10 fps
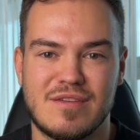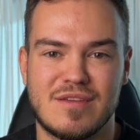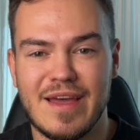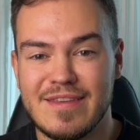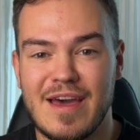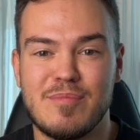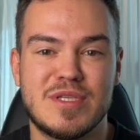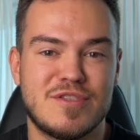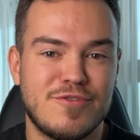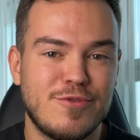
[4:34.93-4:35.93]
That
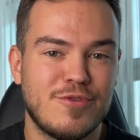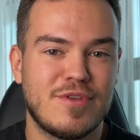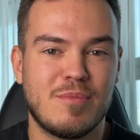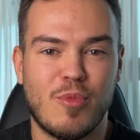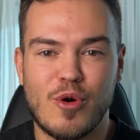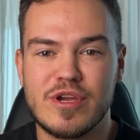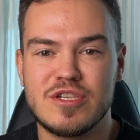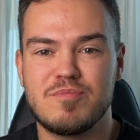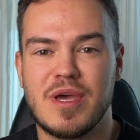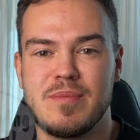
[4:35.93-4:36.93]
happens due to the
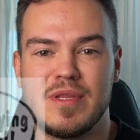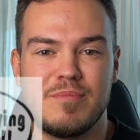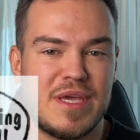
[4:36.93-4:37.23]
mortgage payment